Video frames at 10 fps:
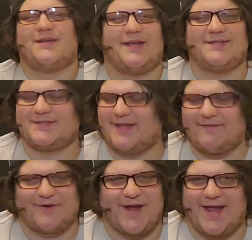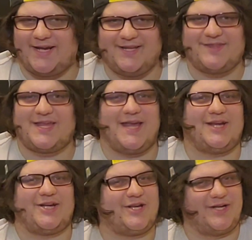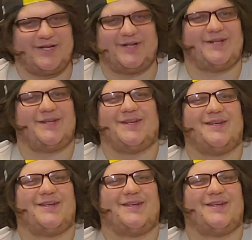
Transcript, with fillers: It's never anything good.